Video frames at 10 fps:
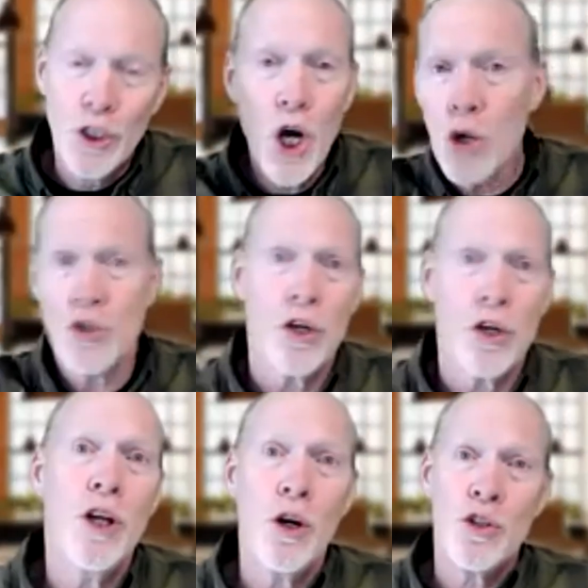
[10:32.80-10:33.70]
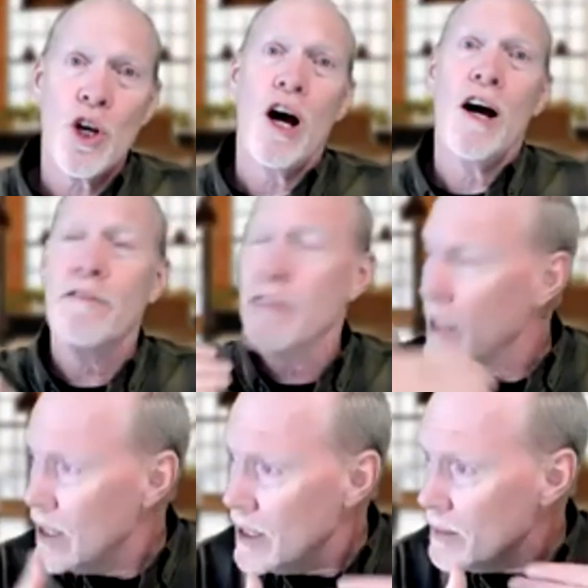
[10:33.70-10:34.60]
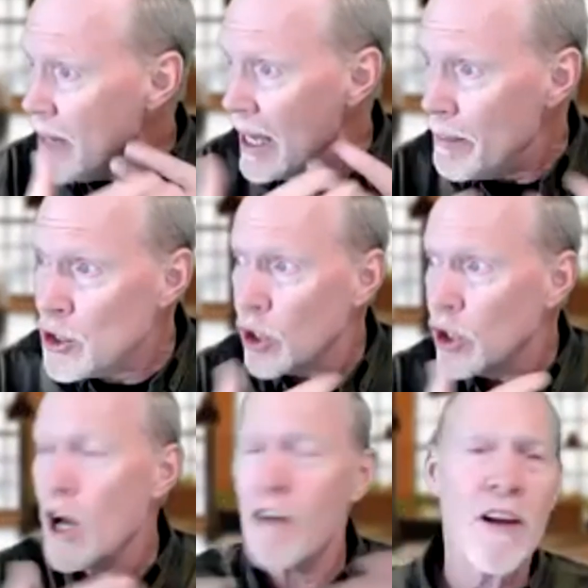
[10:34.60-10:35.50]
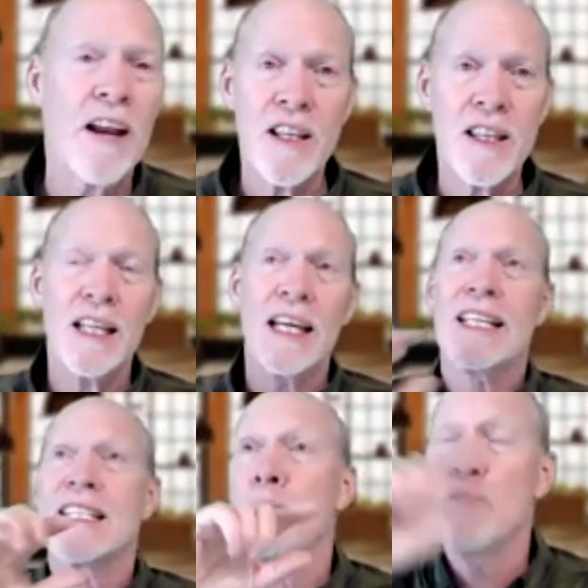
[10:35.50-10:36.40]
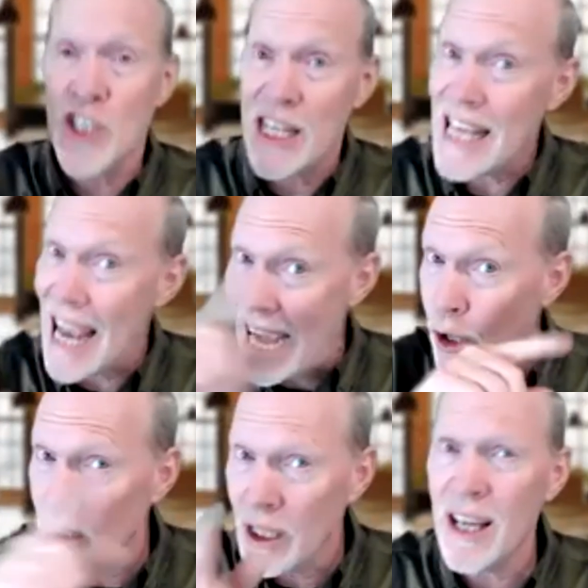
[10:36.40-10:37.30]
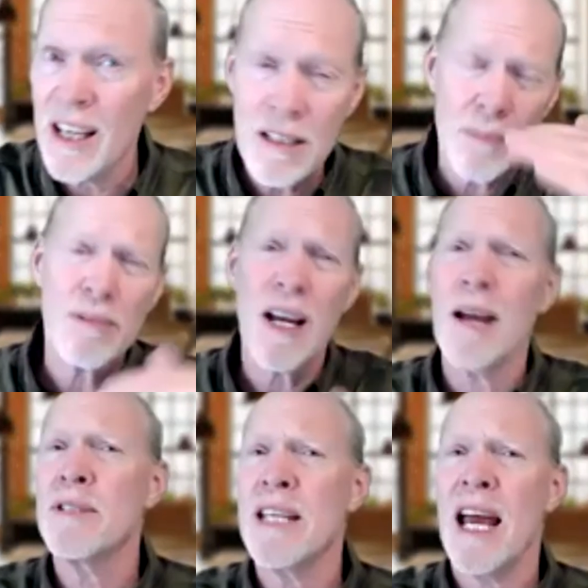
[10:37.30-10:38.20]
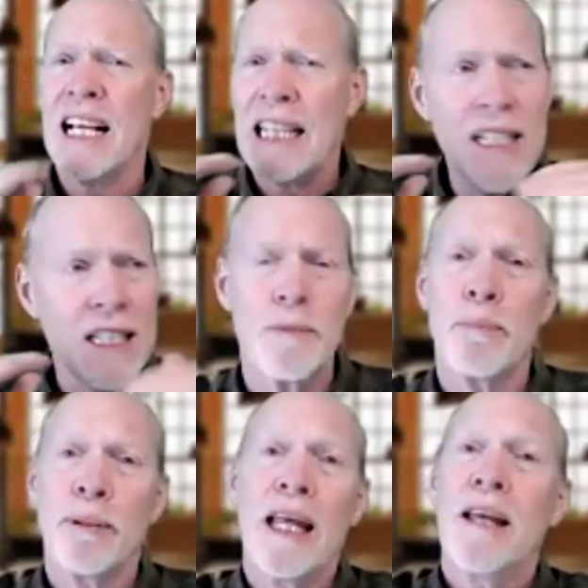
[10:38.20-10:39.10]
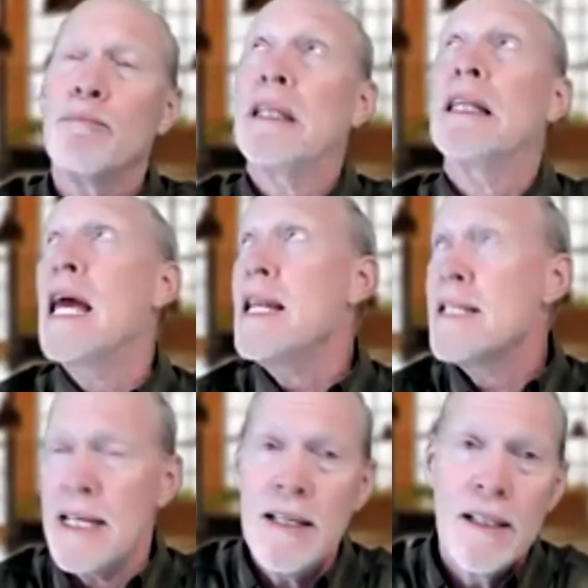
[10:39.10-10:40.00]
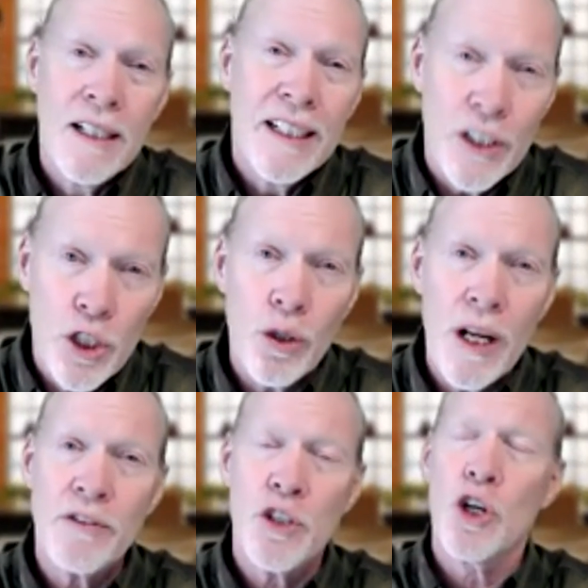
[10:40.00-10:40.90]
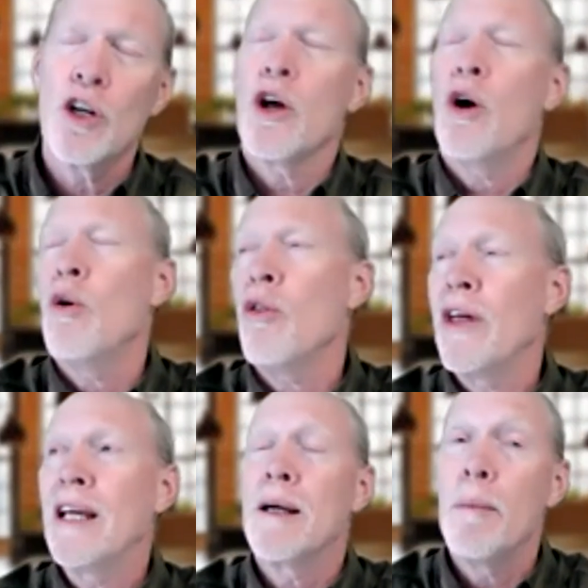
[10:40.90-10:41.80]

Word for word: go turn those off. Maybe turn off everything except just the outline. Sometimes that cleans up the plan plenty. You don't have to turn the whole thing